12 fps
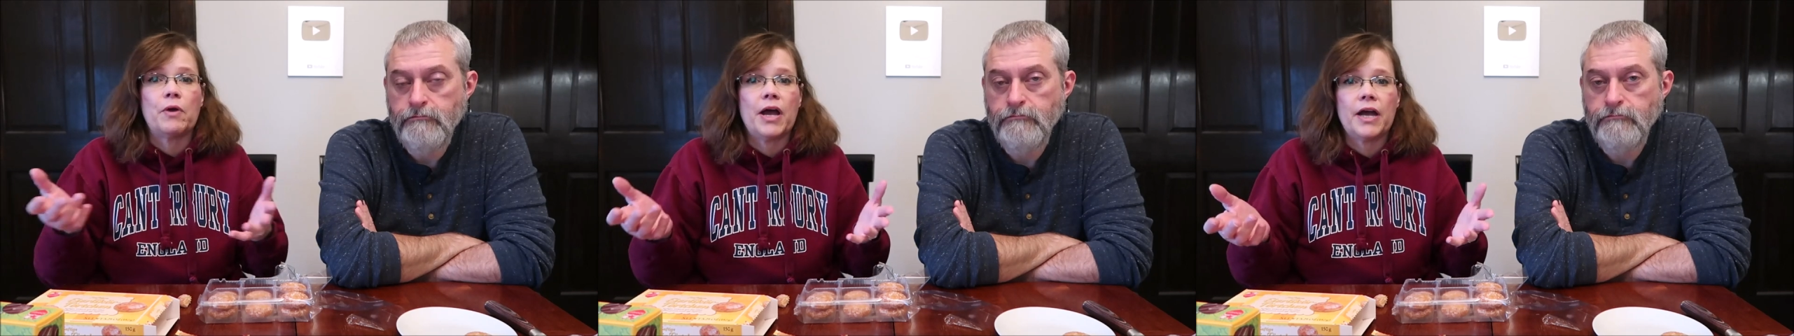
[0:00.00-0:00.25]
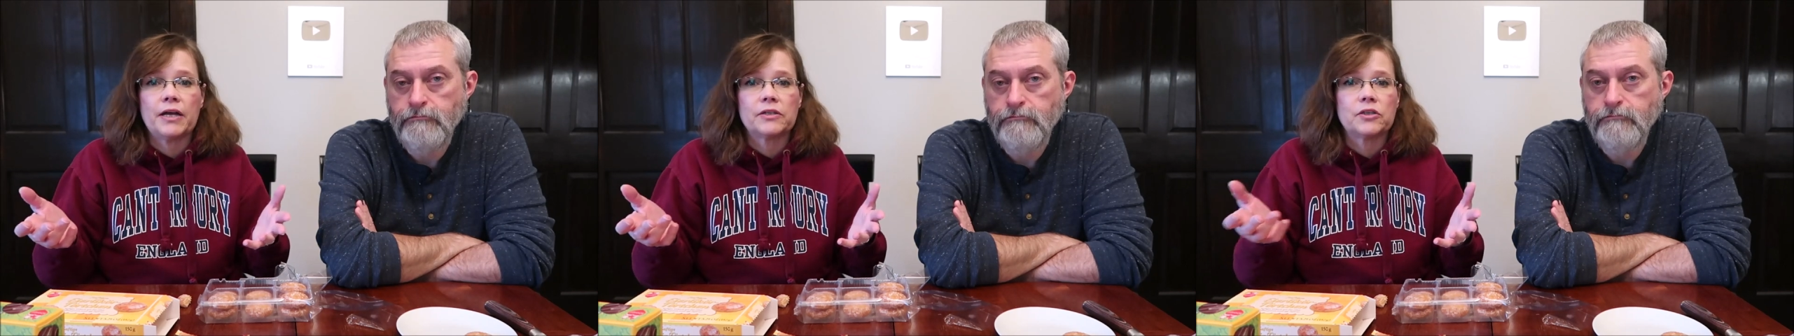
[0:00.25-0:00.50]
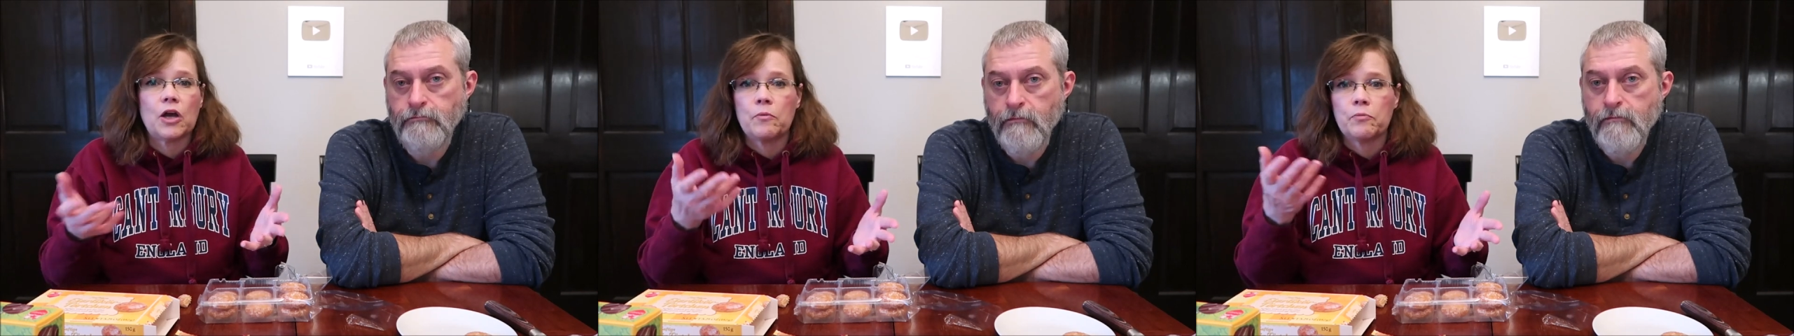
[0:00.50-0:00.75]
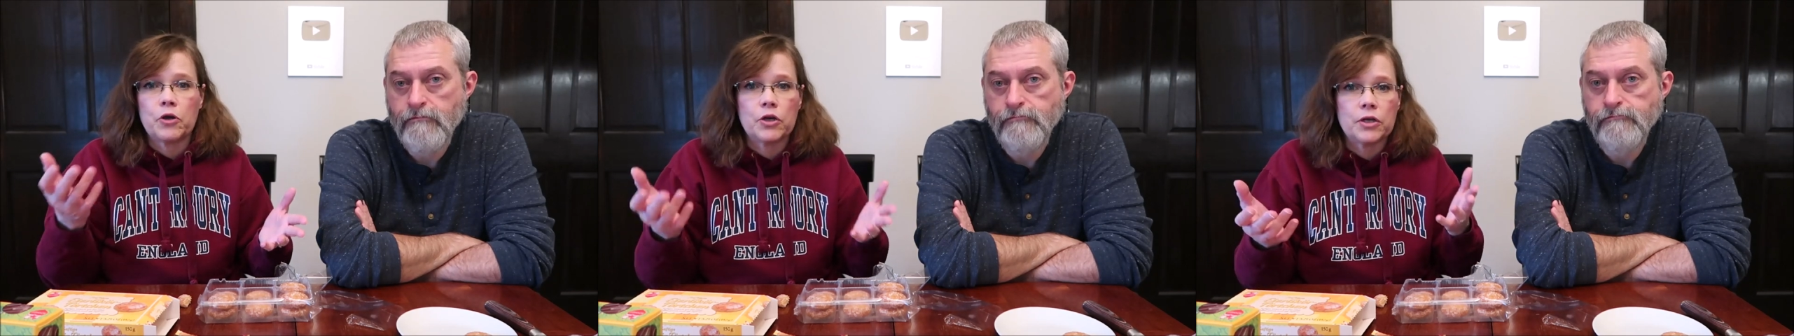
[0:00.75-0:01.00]
Speaker 1: Maxx,
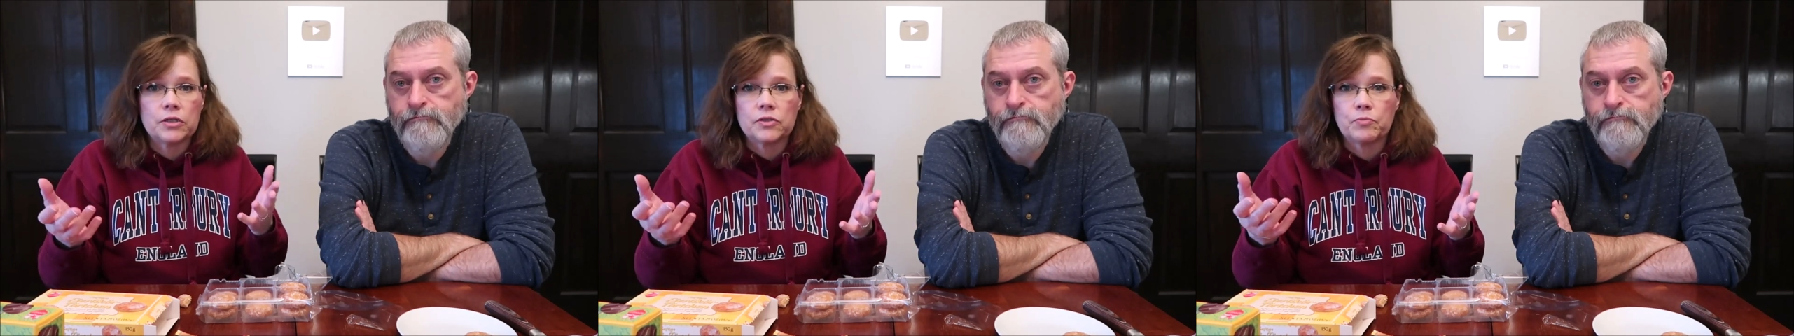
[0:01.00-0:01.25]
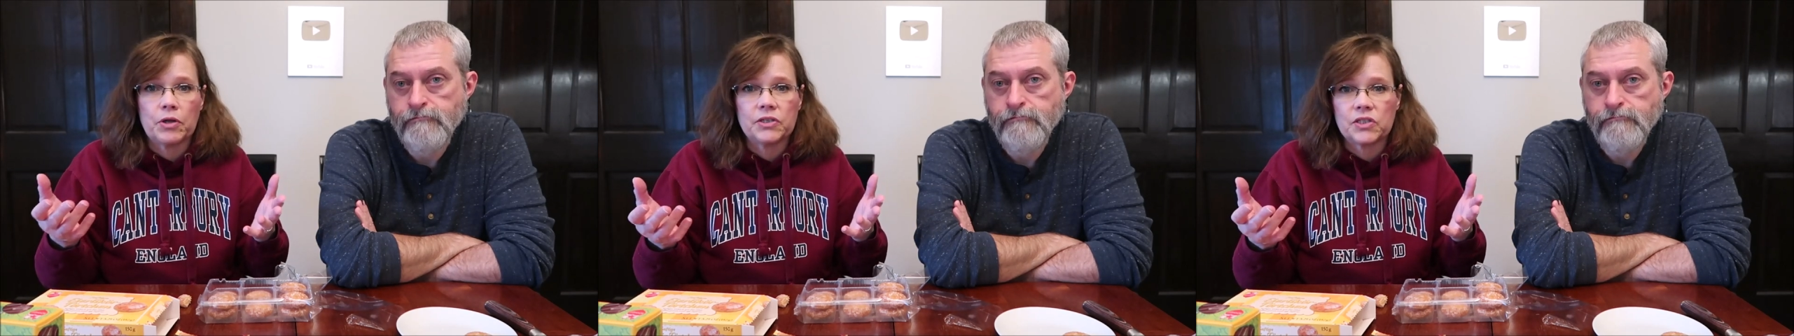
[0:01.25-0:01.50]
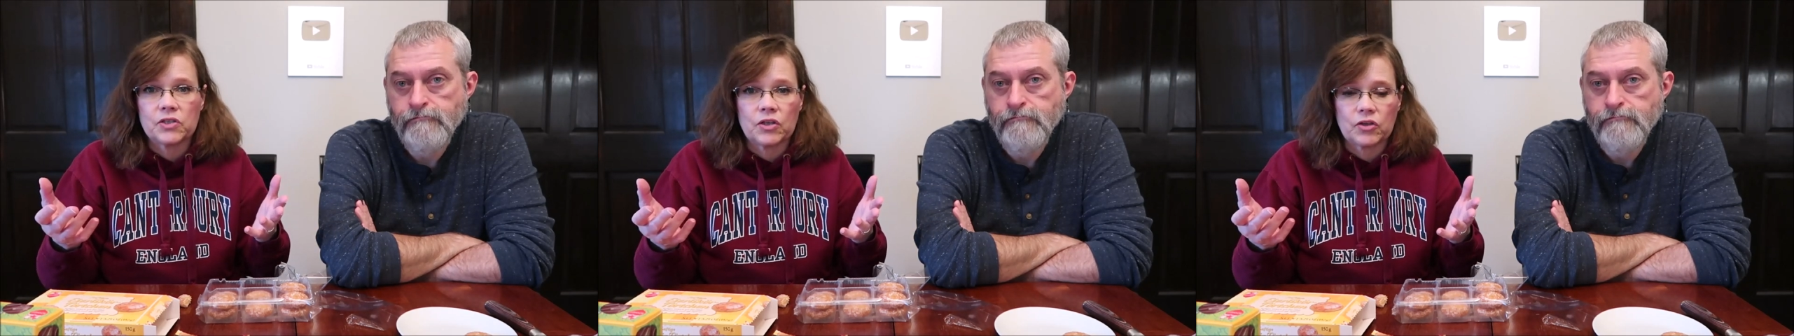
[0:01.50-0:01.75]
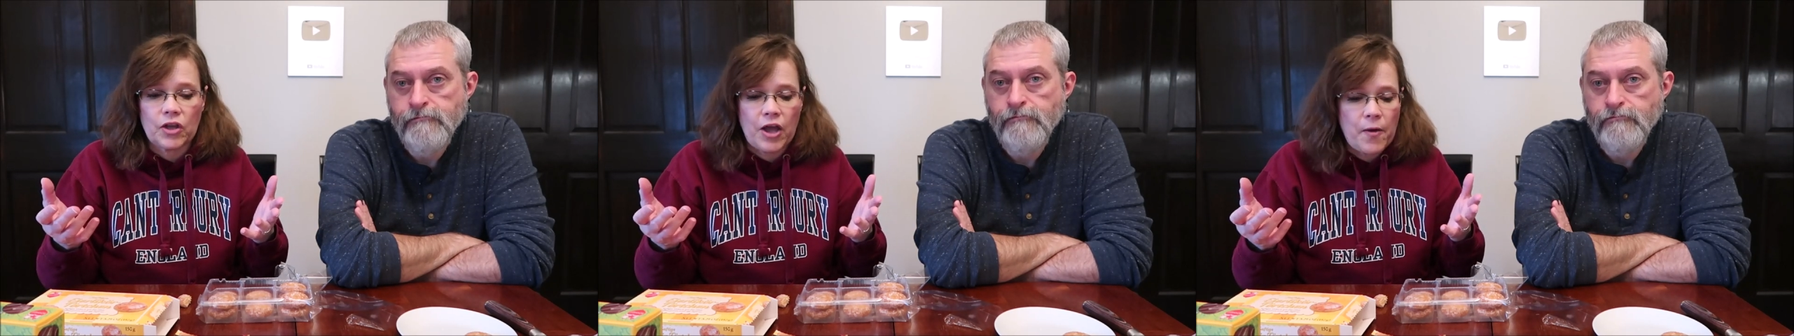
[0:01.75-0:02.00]
Home Goods, places
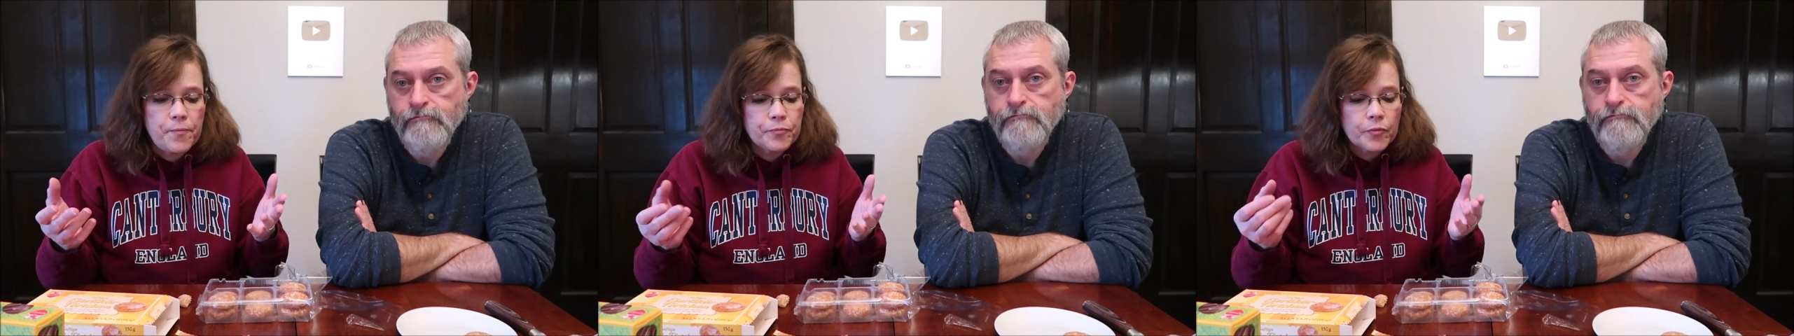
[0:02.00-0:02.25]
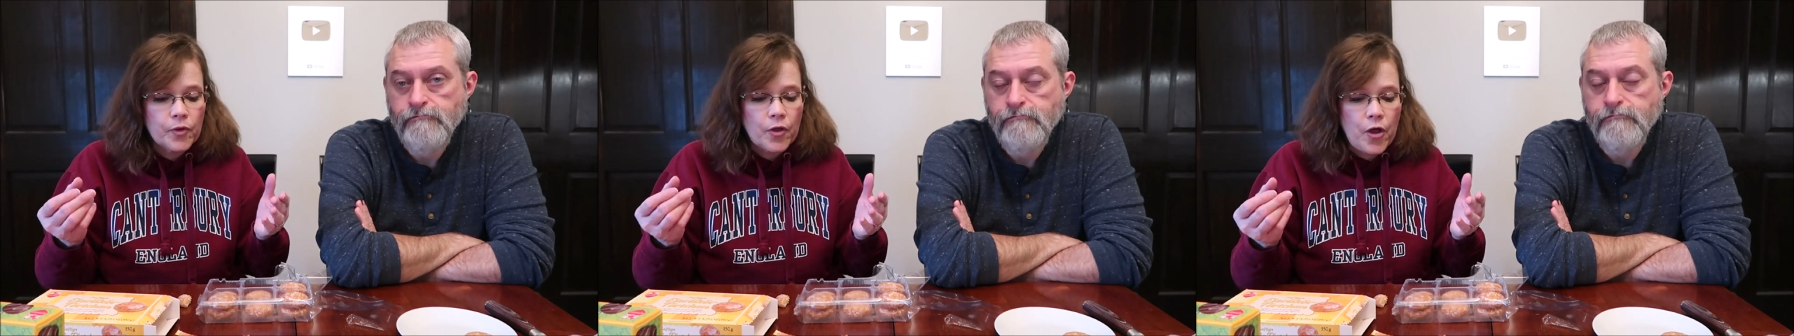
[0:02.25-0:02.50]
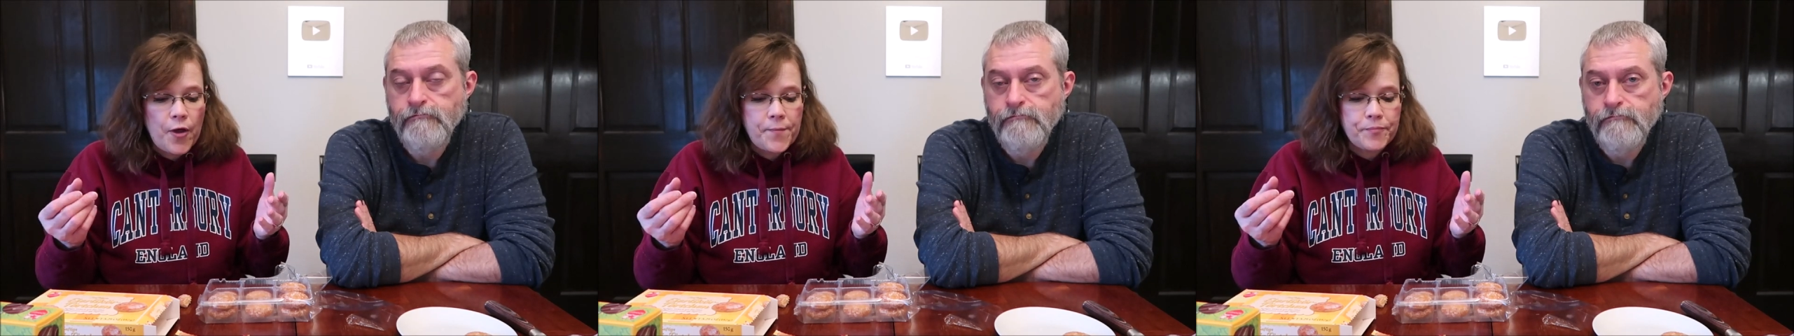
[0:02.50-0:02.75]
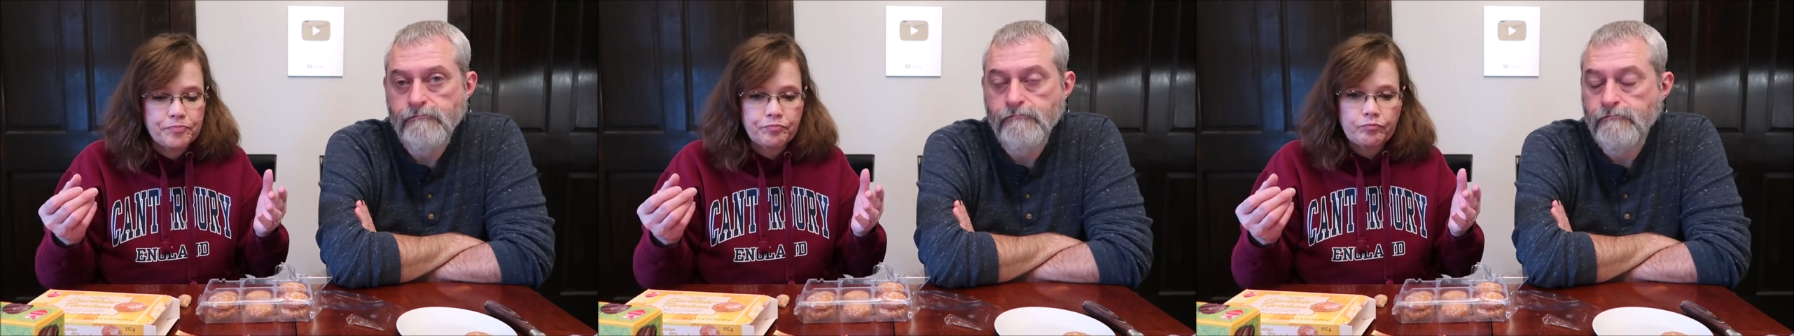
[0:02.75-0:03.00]
like that.
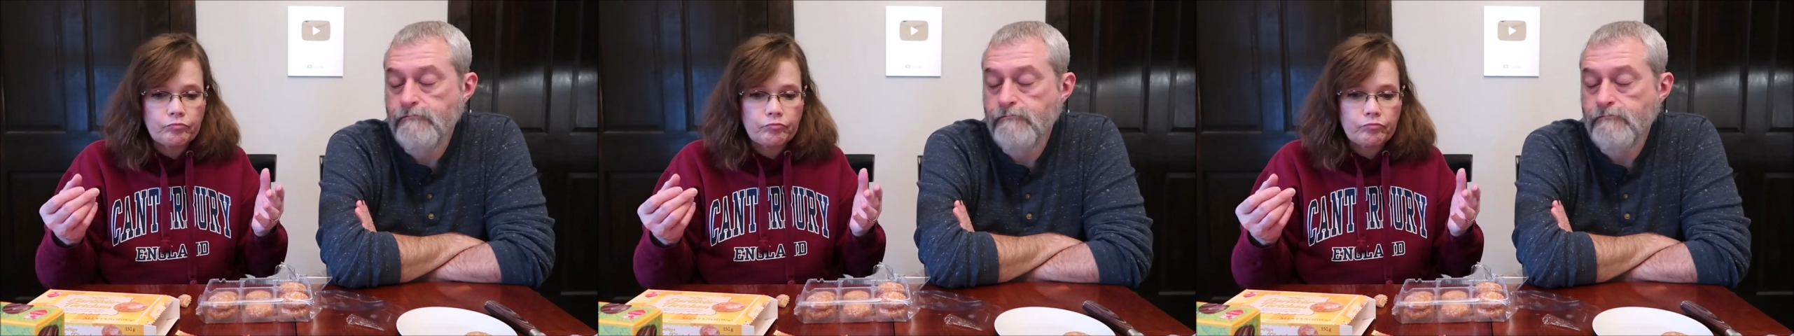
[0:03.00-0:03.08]
Um,